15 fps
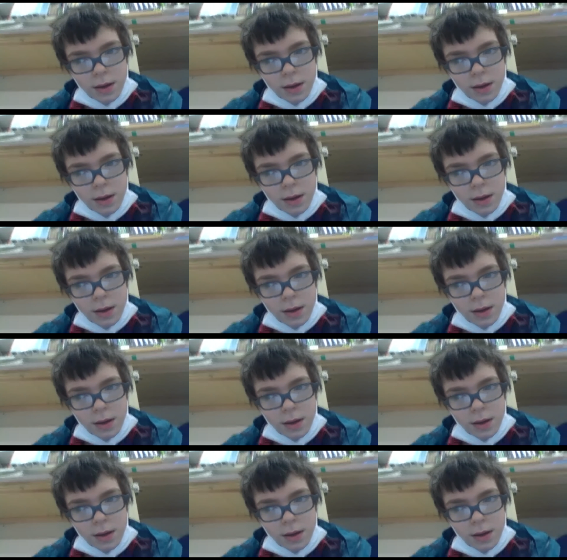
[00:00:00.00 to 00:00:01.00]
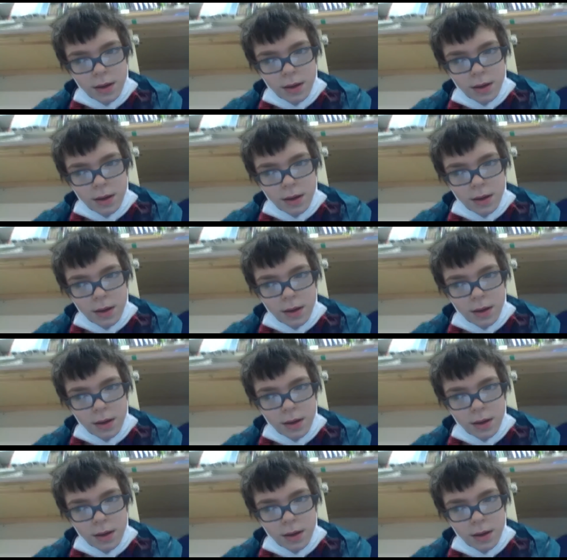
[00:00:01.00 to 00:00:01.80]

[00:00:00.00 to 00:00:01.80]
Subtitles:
Nobody speaks.